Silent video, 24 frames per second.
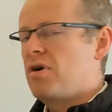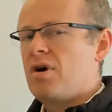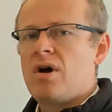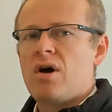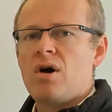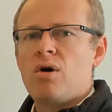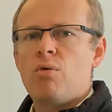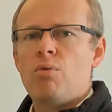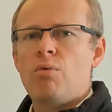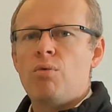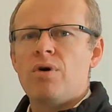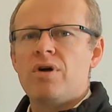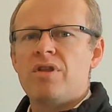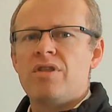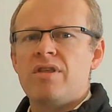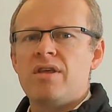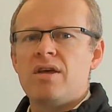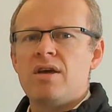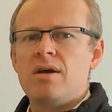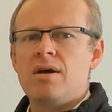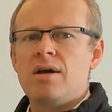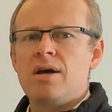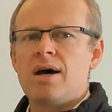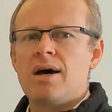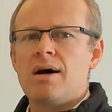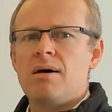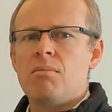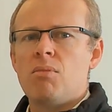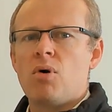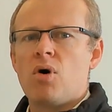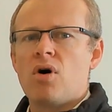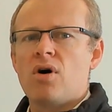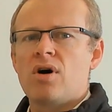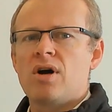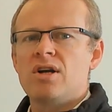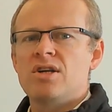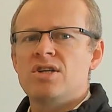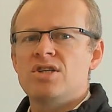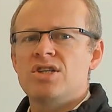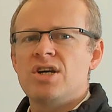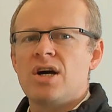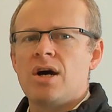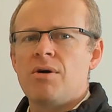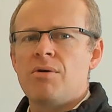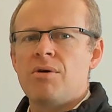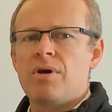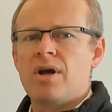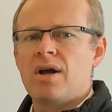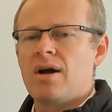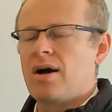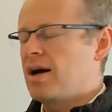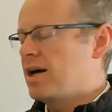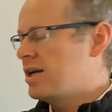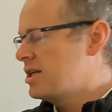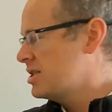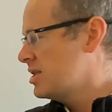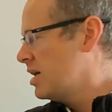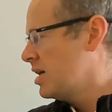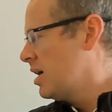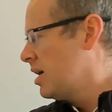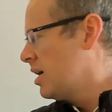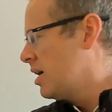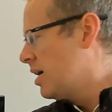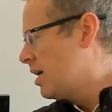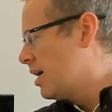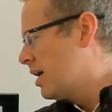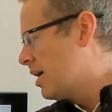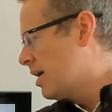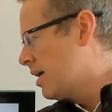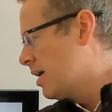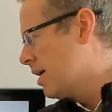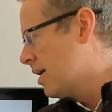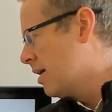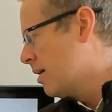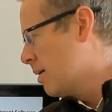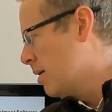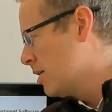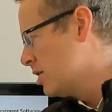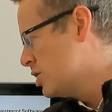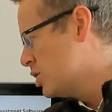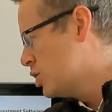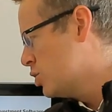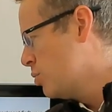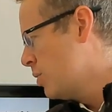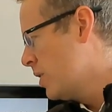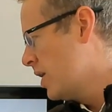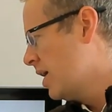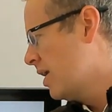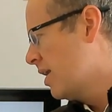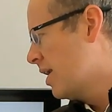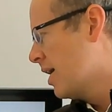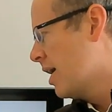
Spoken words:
with the market showing us a swing low